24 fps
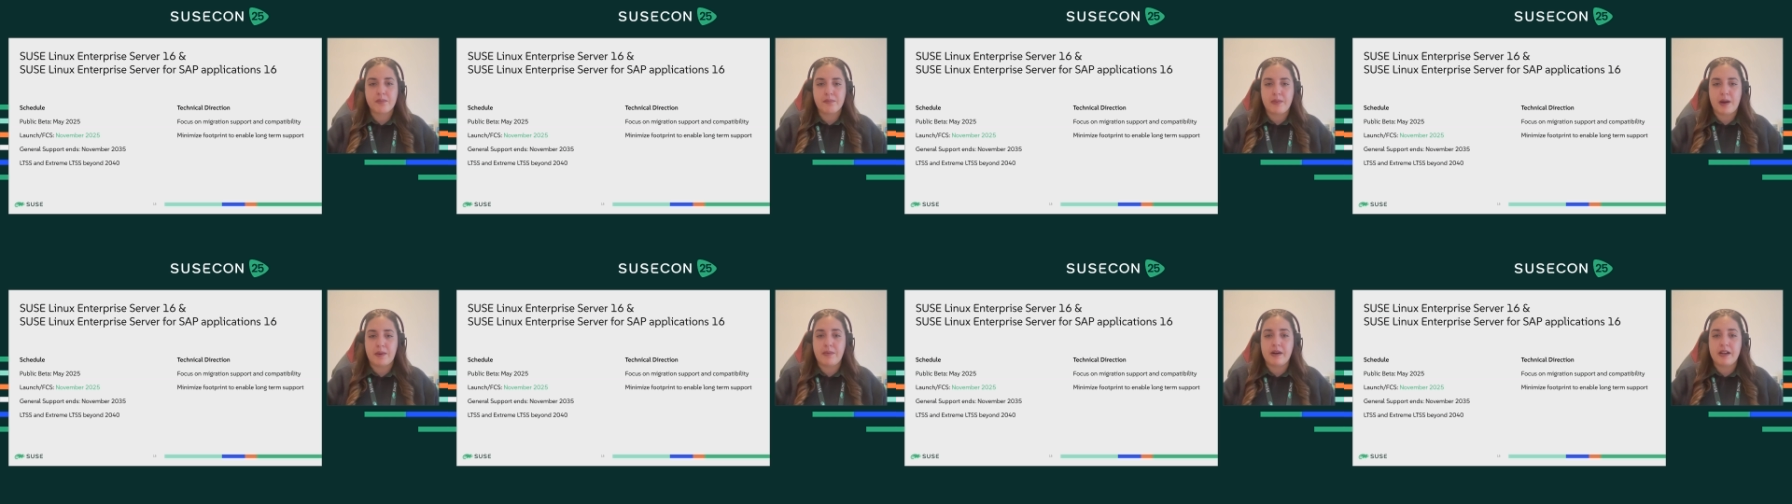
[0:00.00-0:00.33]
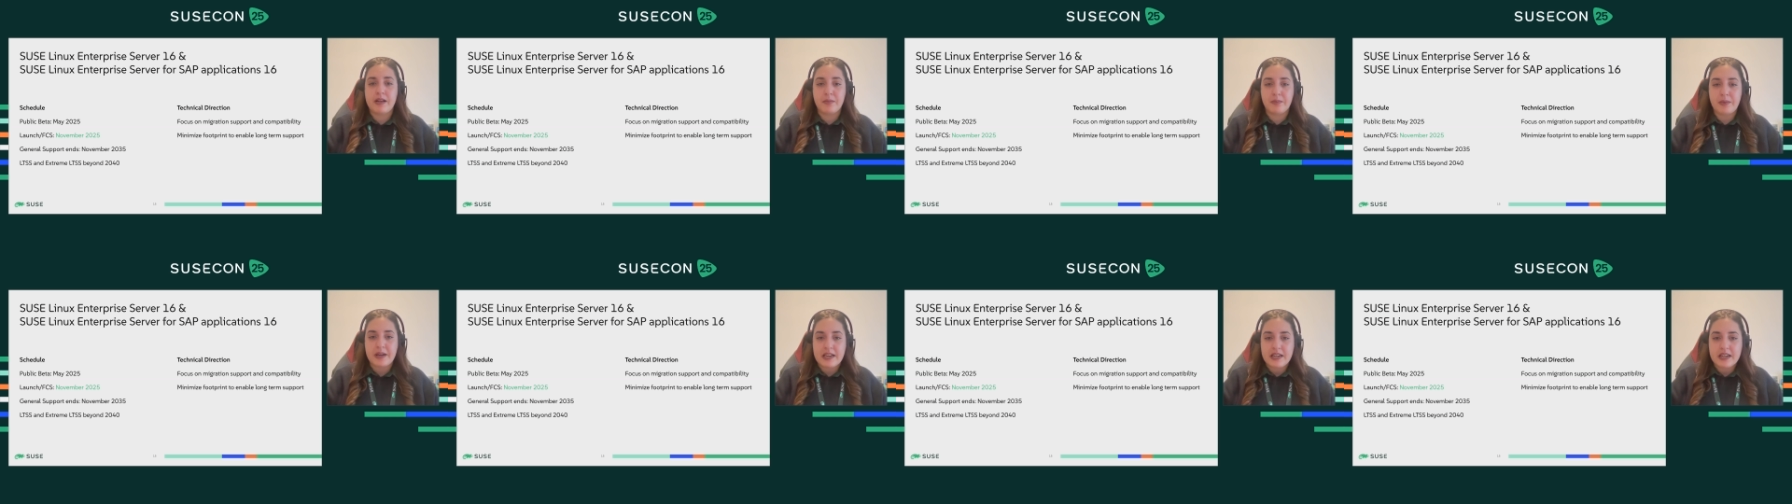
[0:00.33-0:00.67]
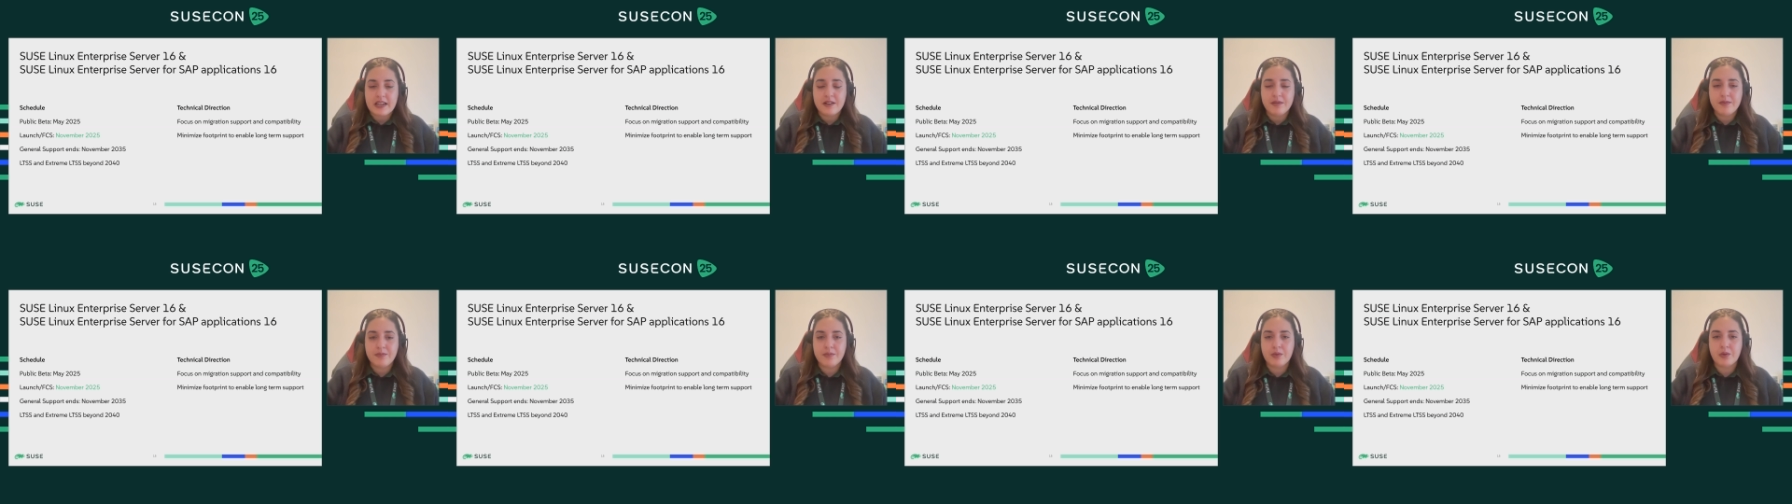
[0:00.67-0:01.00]
Public
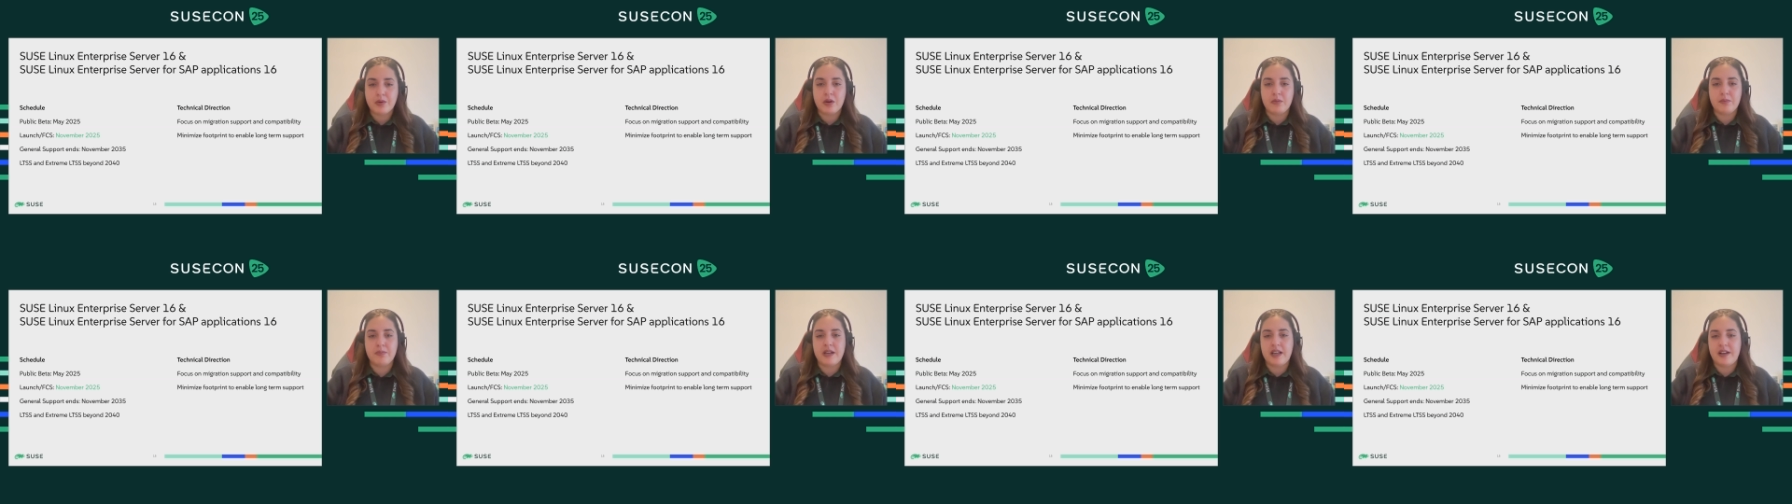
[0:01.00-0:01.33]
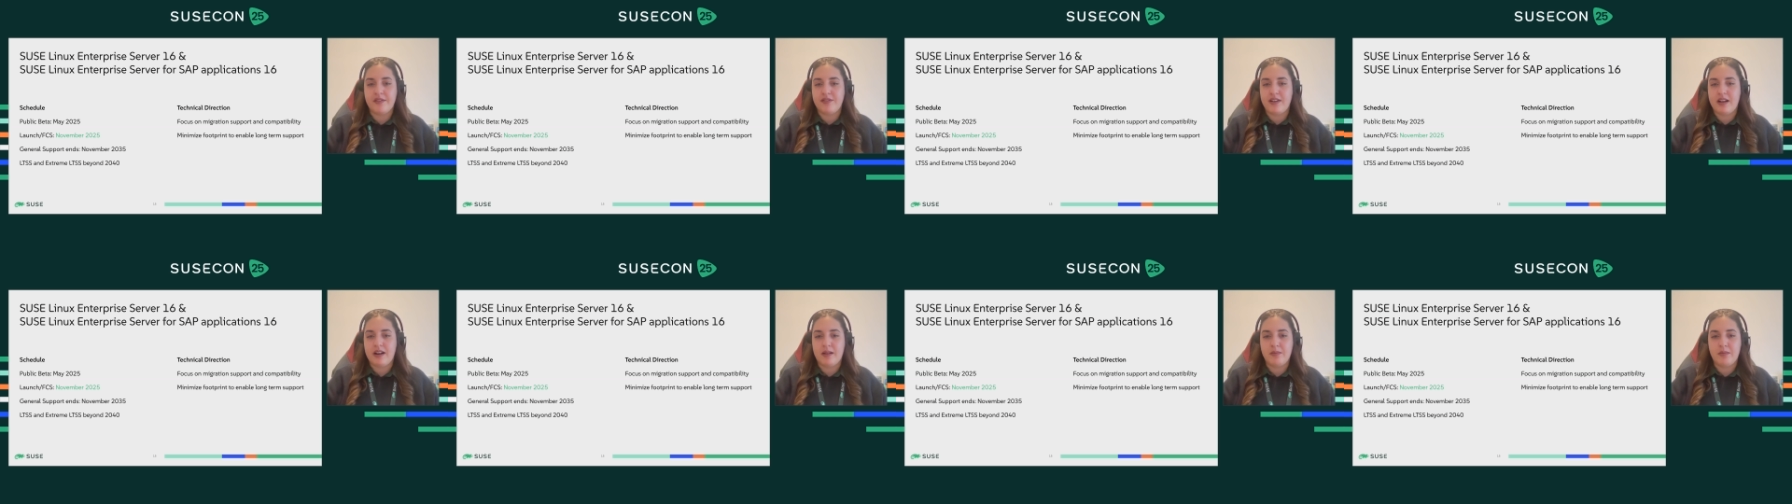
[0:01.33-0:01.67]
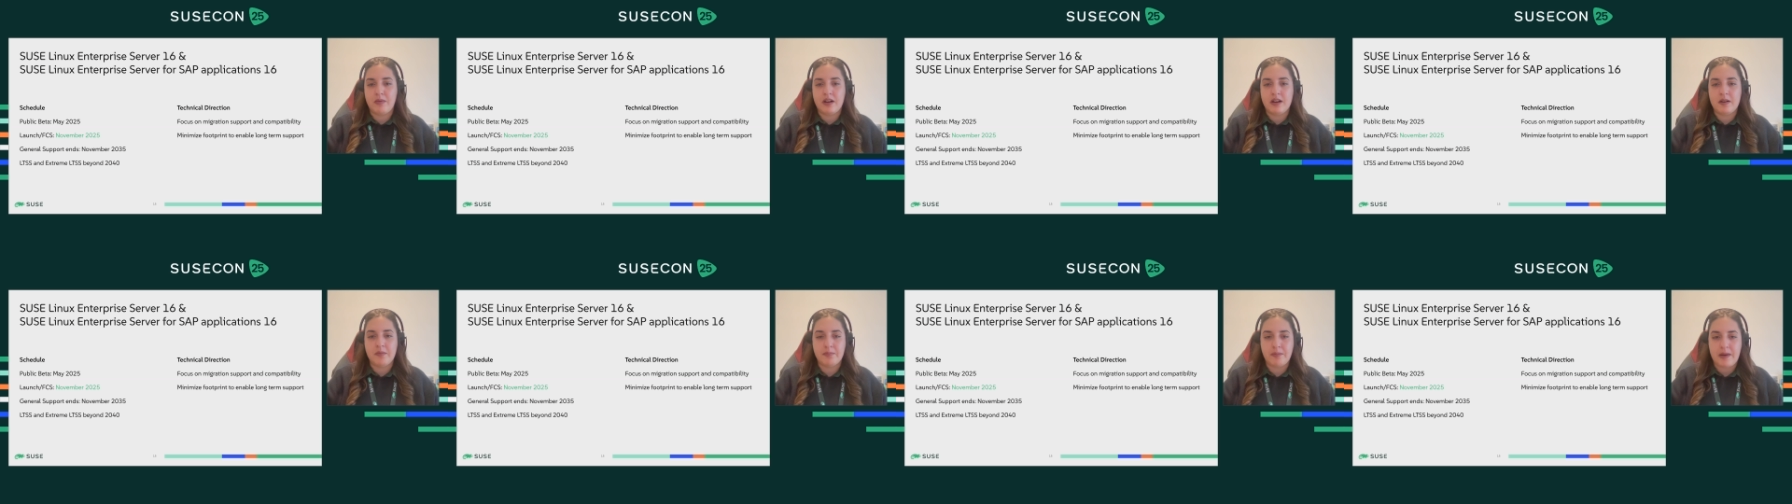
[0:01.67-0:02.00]
beta will be
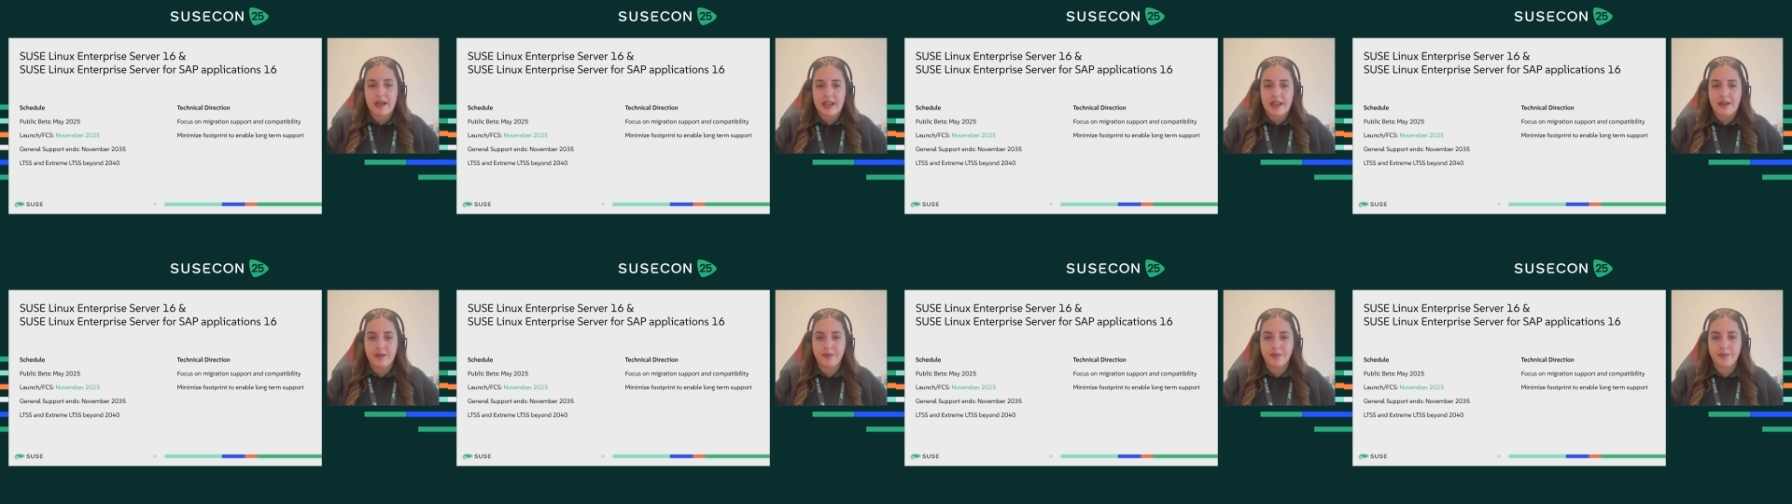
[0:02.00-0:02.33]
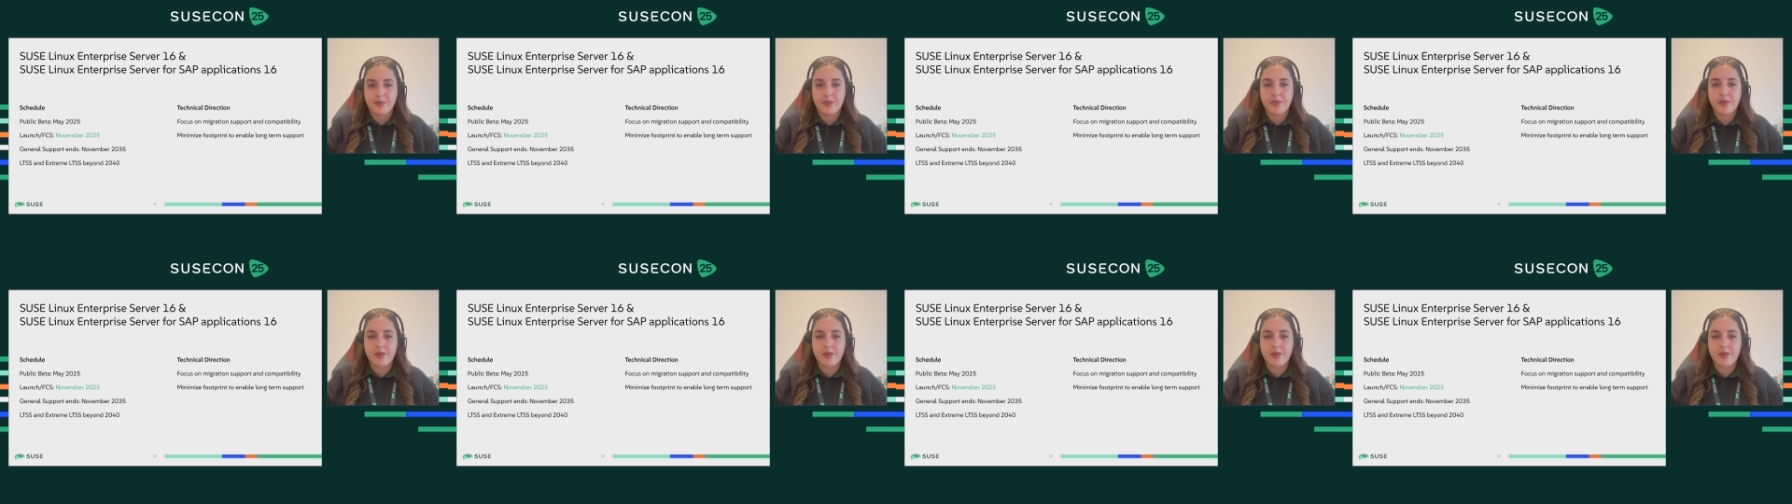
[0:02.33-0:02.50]
available in May.